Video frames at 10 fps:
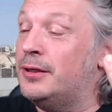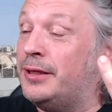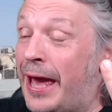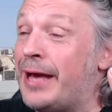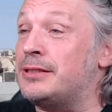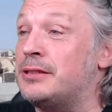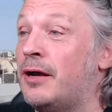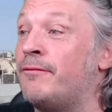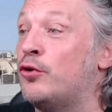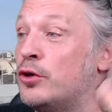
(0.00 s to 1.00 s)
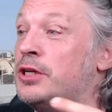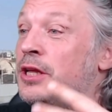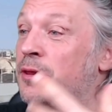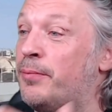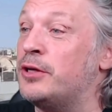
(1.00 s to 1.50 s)
yes,
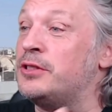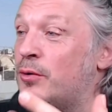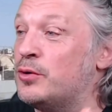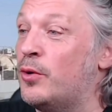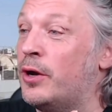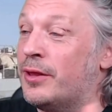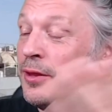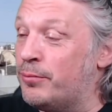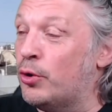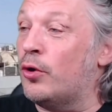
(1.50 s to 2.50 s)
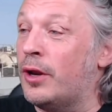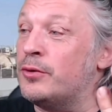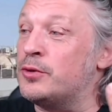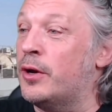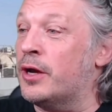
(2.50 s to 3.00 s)
unfortunately, the ball I
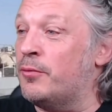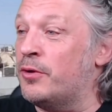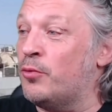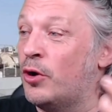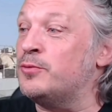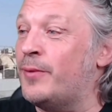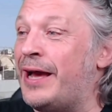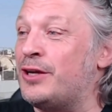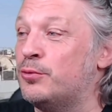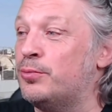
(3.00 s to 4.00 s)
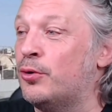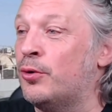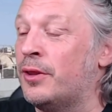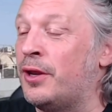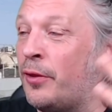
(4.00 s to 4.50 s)
was working with was my actual
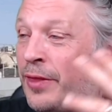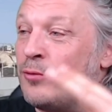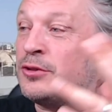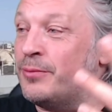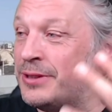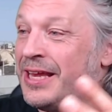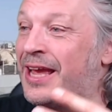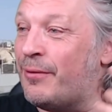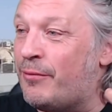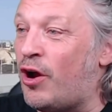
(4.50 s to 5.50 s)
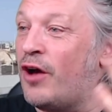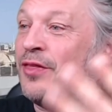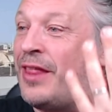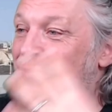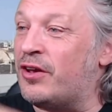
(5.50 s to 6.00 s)
ball. That was the mistake.
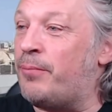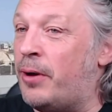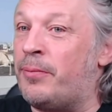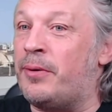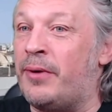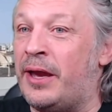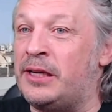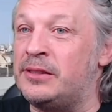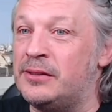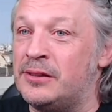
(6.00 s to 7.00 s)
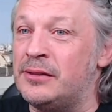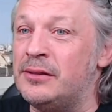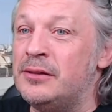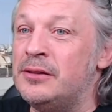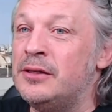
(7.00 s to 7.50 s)
Rather than having a puppet made, yes,